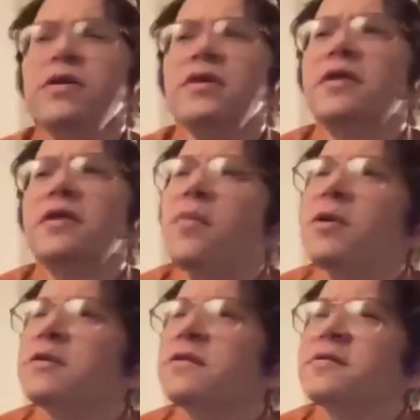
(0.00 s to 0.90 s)
you think
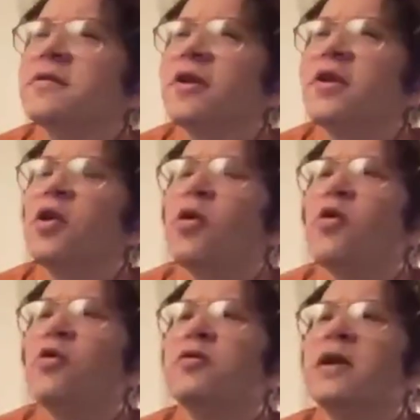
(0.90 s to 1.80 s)
comics on a
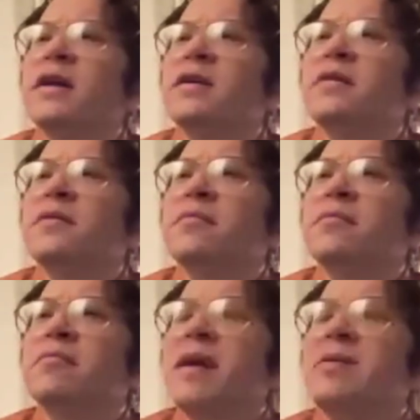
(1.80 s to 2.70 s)
whole, like
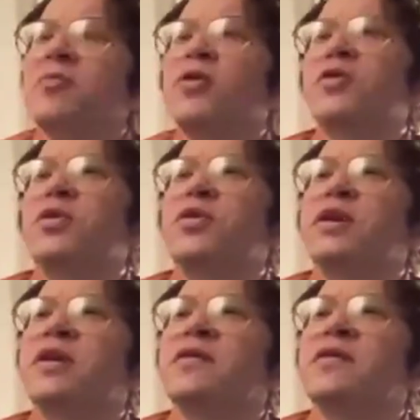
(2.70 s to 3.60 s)
maybe one of the
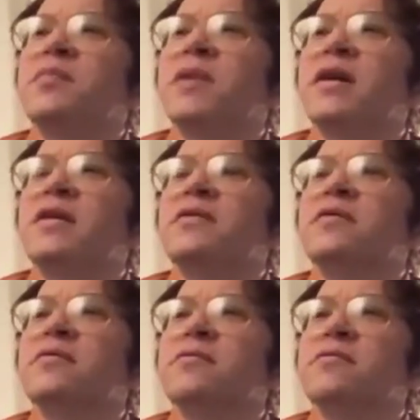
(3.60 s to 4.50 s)
things that might
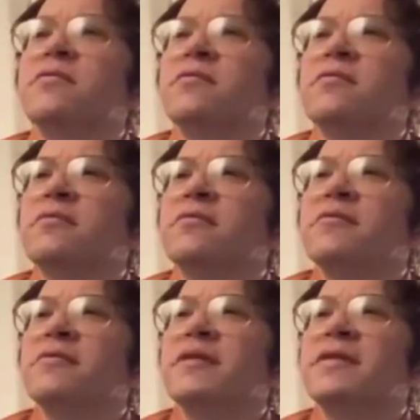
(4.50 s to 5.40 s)

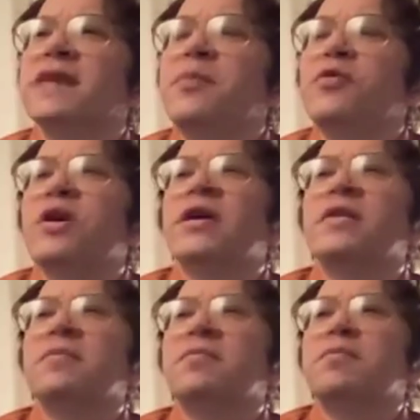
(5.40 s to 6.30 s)

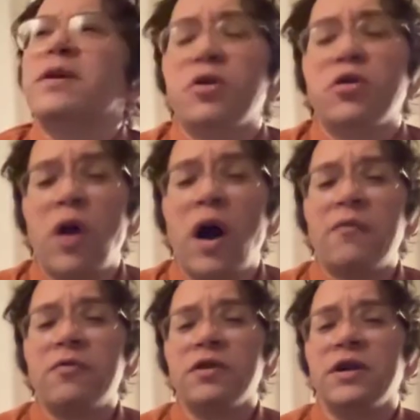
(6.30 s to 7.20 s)
separate people who
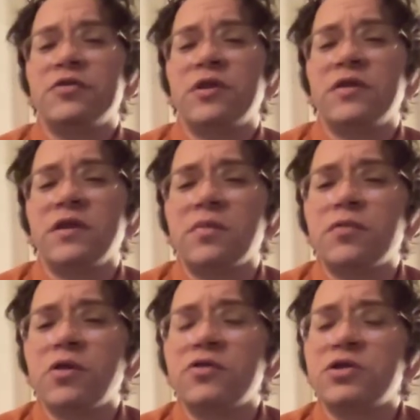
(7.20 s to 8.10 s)
have really interesting
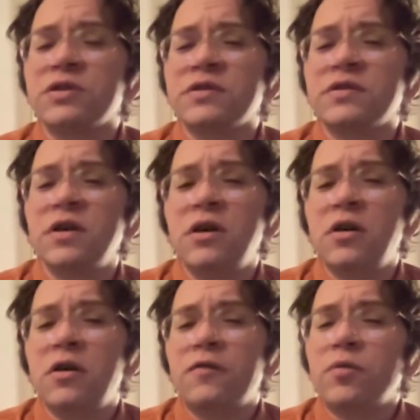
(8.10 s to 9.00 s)
approaches
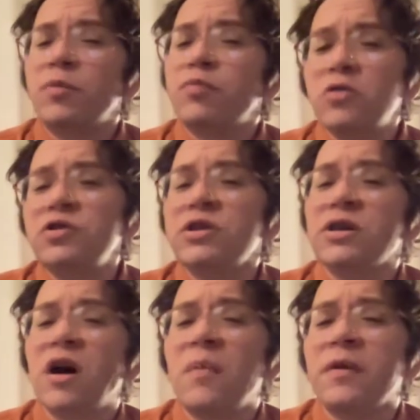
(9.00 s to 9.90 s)
from approaching
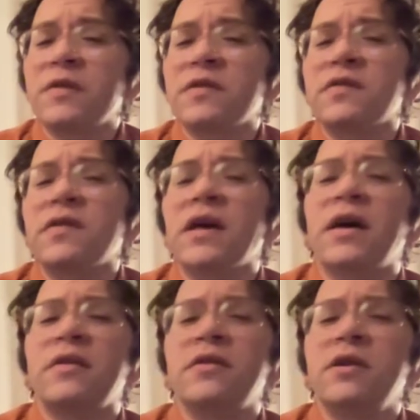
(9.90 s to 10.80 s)
comics is
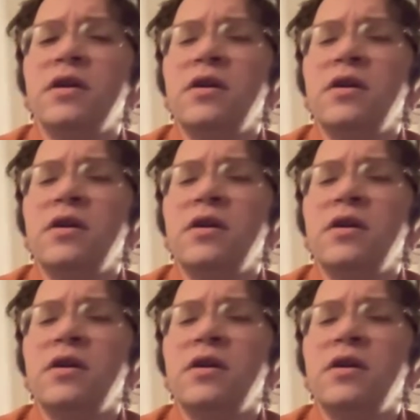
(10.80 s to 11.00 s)
that